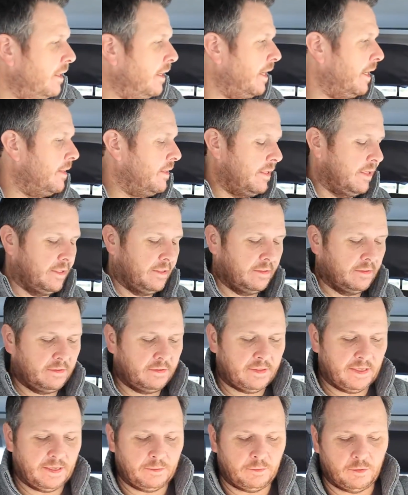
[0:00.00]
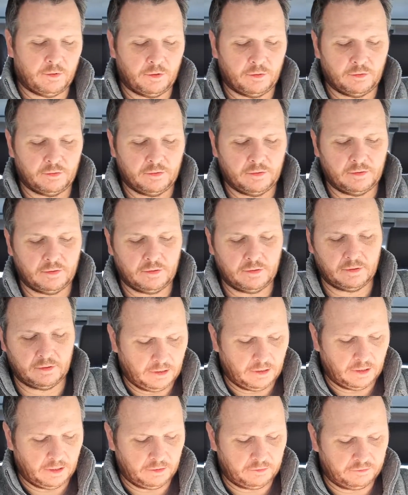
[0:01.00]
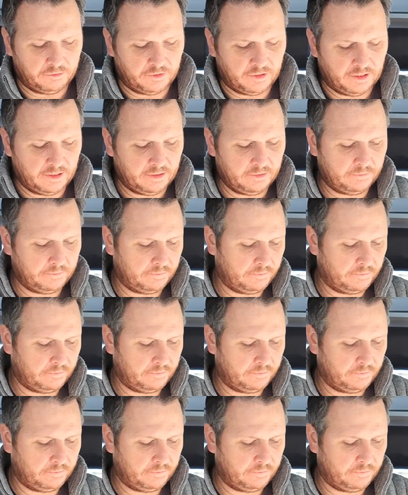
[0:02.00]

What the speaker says: and then that will hopefully